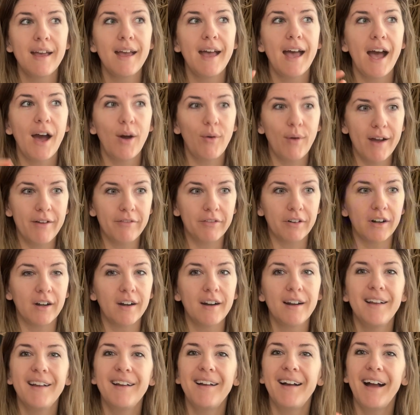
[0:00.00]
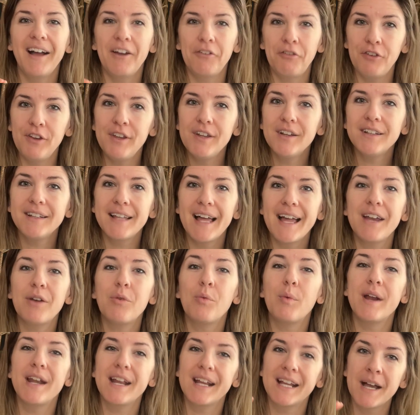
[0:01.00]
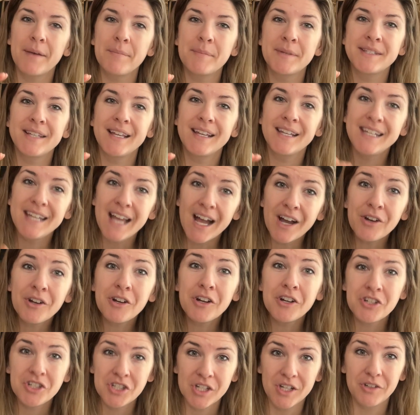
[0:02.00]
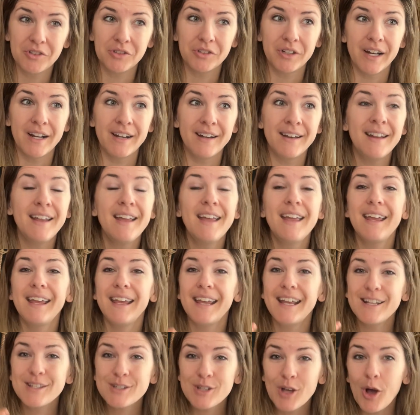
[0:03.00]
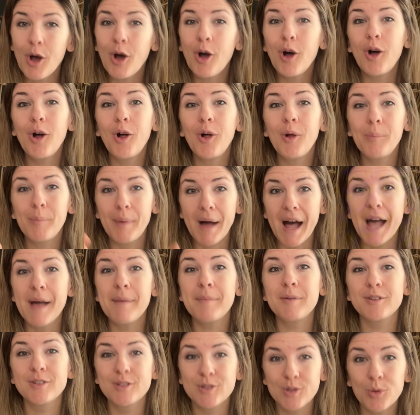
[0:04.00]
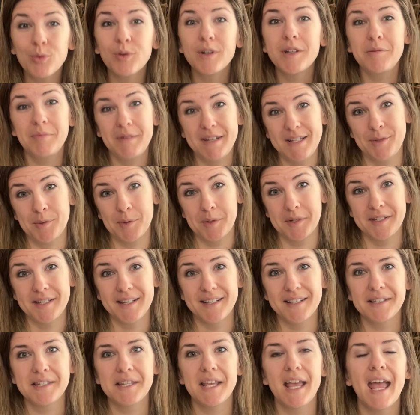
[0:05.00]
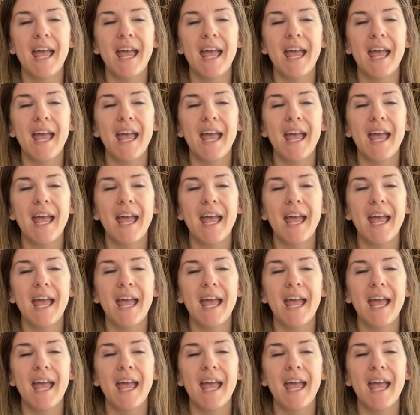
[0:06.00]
However, I feel like when it comes to younger children, it's all Bible story resources.